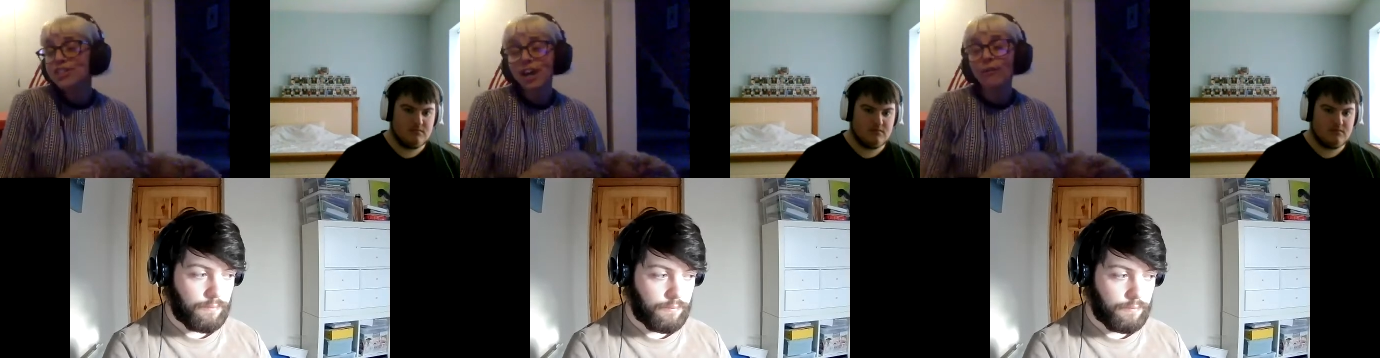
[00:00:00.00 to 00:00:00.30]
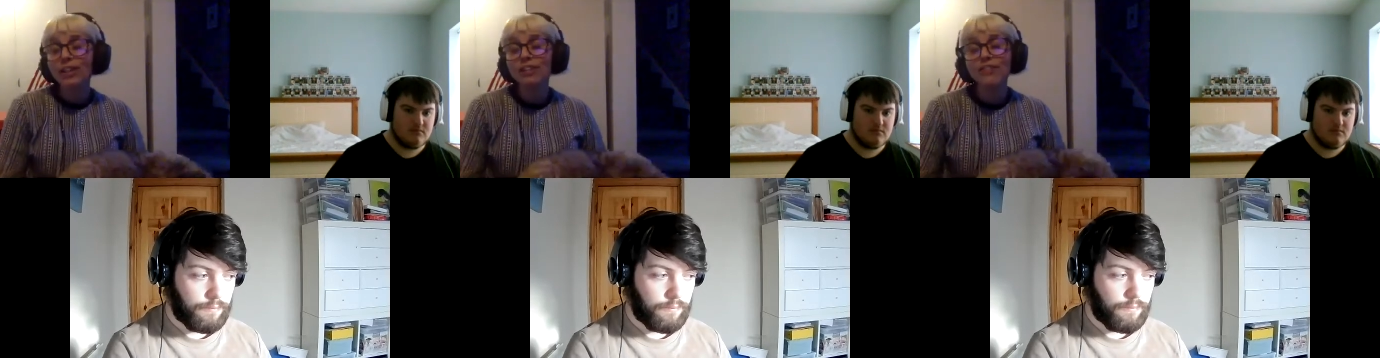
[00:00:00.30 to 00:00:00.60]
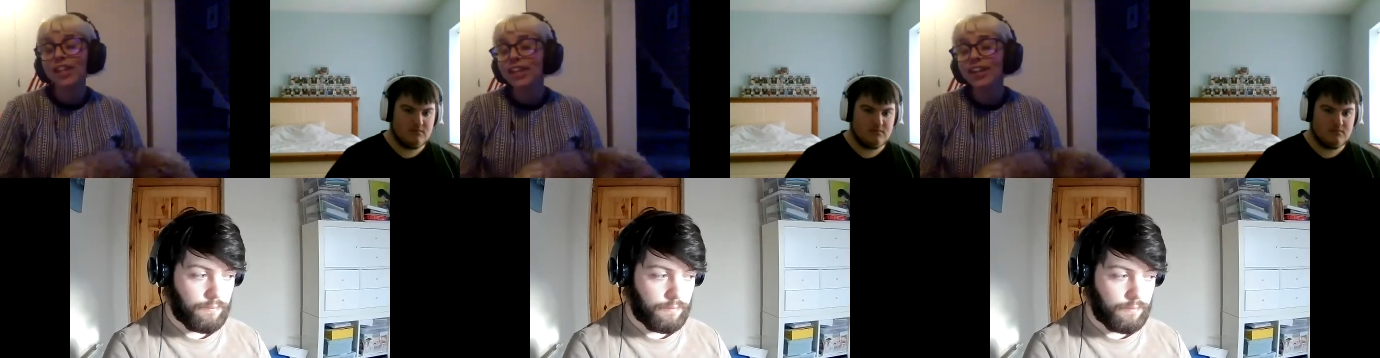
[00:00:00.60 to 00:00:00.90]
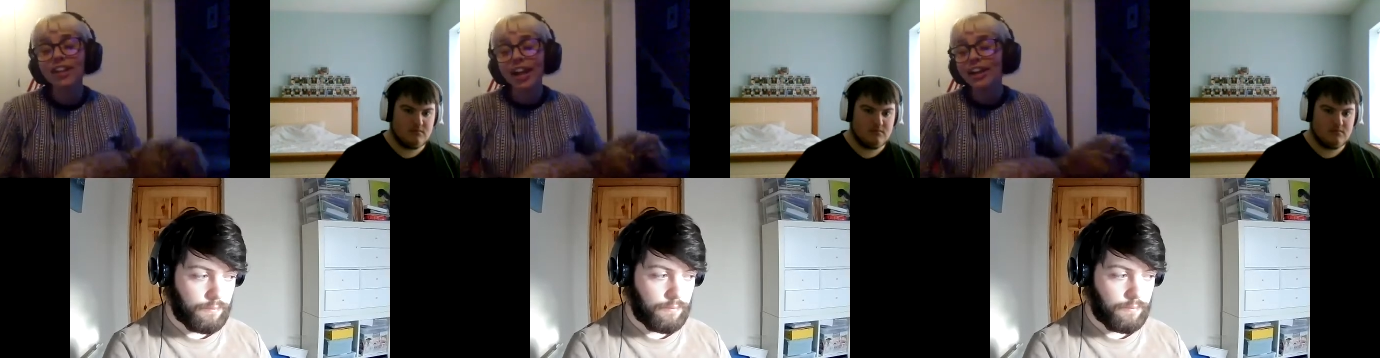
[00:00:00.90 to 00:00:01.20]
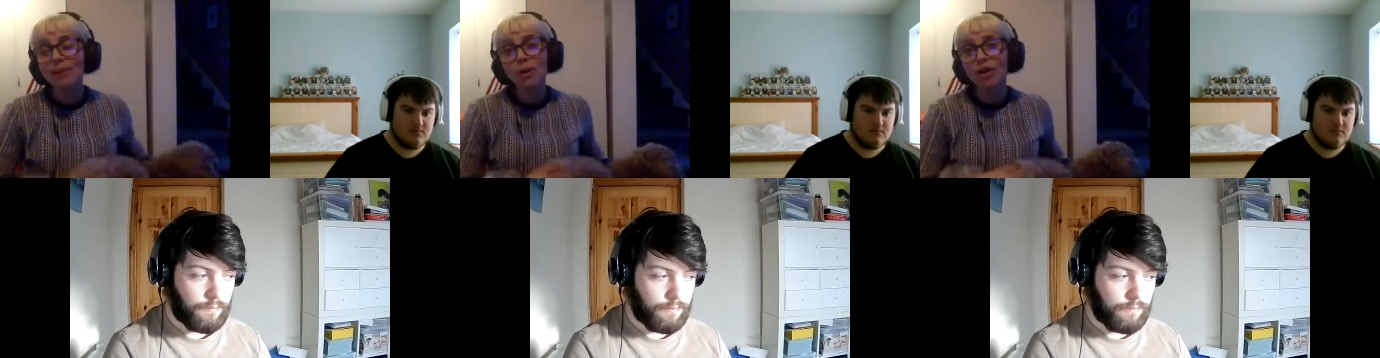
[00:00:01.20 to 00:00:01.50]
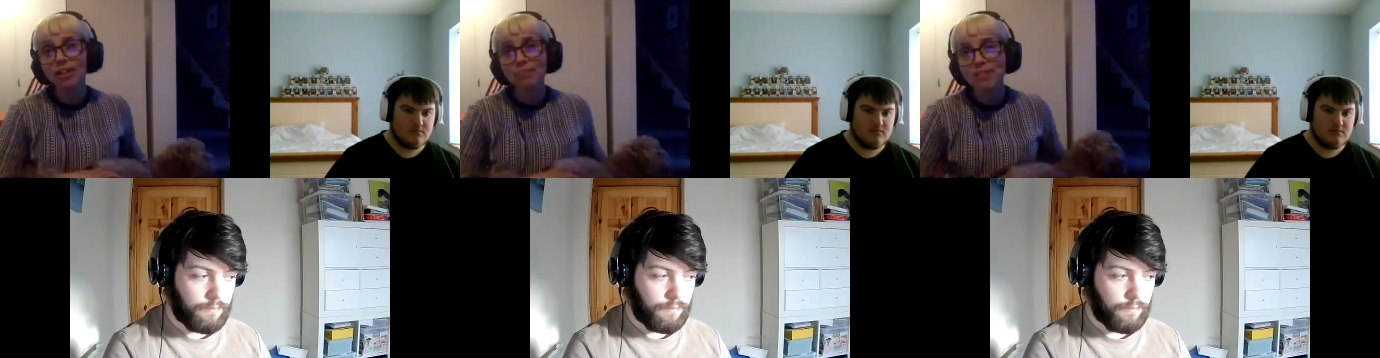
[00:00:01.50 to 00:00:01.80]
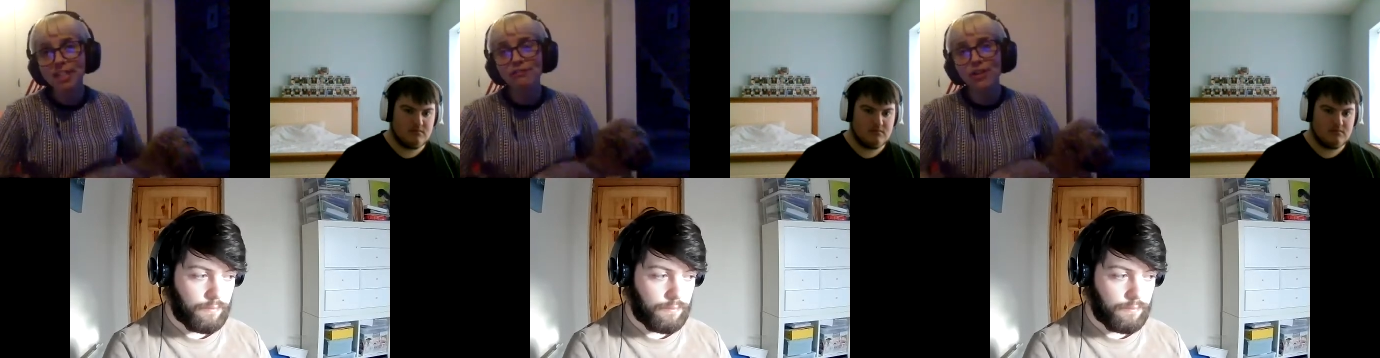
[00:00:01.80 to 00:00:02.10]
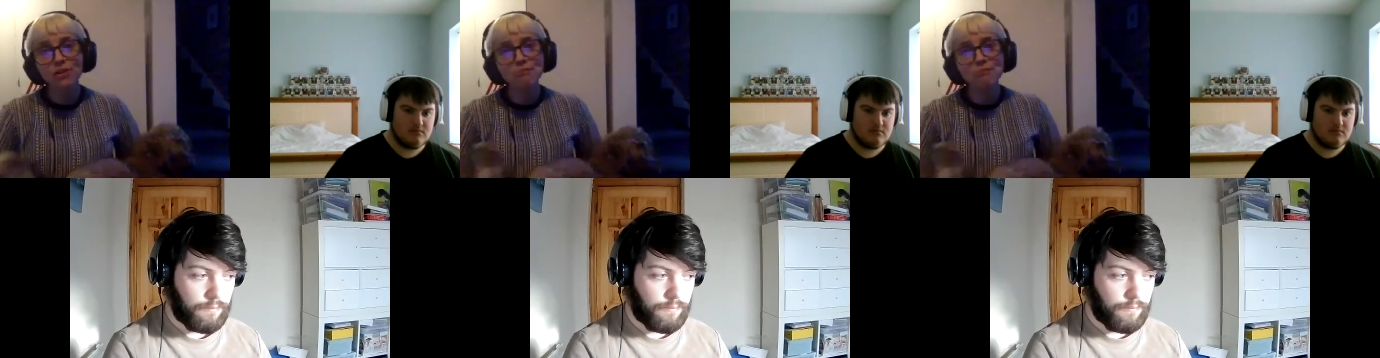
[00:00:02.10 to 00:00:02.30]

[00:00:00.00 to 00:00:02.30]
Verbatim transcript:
Speaker 1: like we're living in like an apocalyptic film